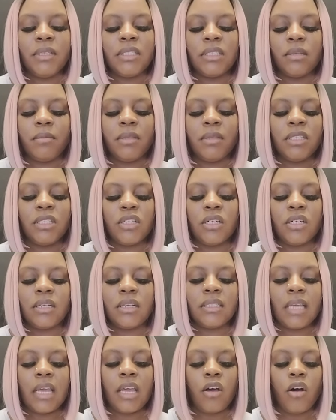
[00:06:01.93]
Something's going to
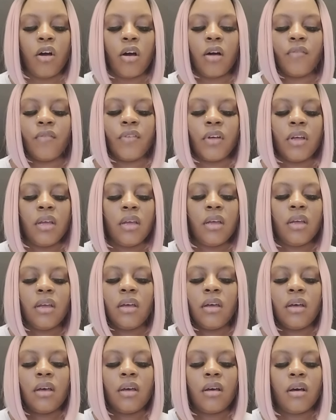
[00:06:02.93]
take off
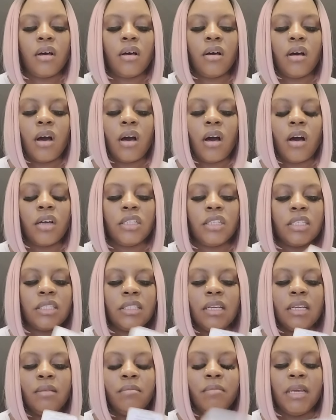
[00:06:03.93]
just
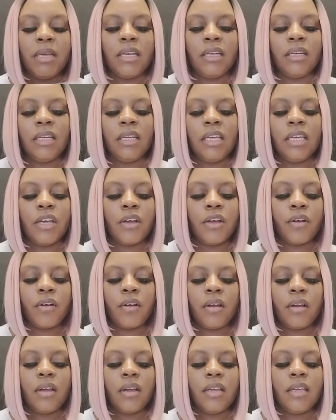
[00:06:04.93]
immediately here.
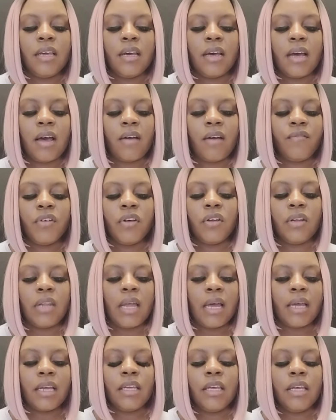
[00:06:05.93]
Yeah, I feel
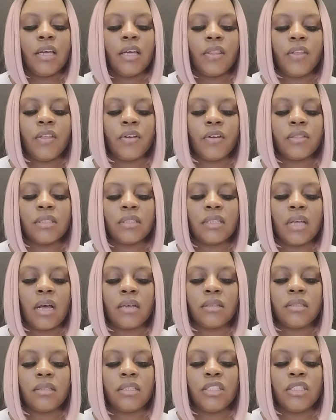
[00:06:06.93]
like, yeah, there's a
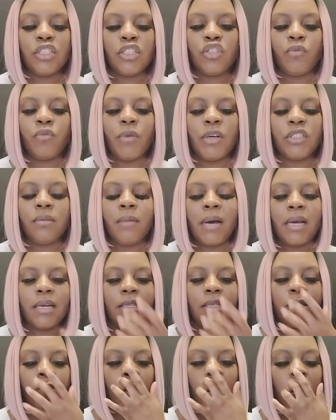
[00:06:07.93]
toxic situation. Somebody
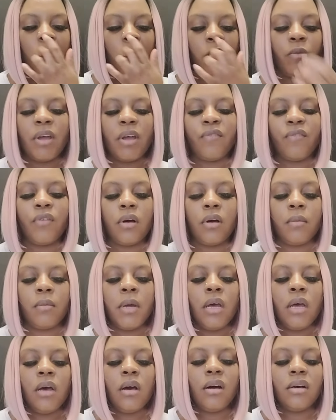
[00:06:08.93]
is walking away from
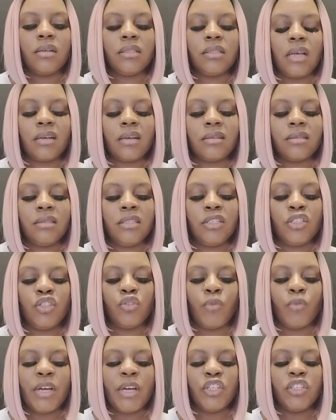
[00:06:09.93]
a toxic
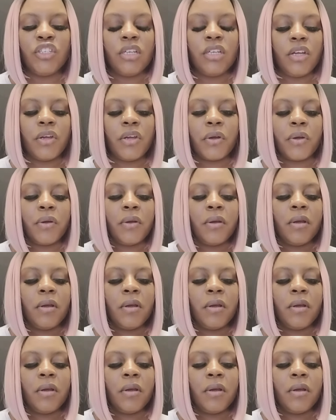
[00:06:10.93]
situation here.